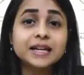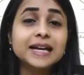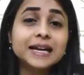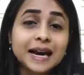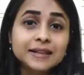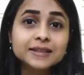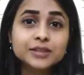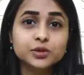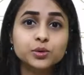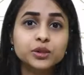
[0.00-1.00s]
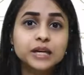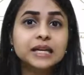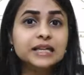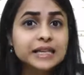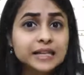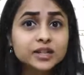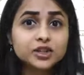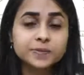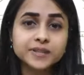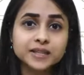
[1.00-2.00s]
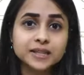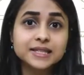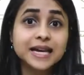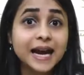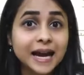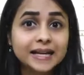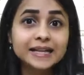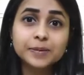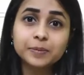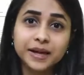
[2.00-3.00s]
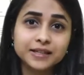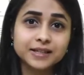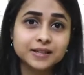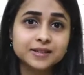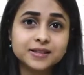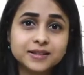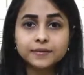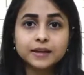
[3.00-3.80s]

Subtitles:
their attitude, leadership skills, and team player skills.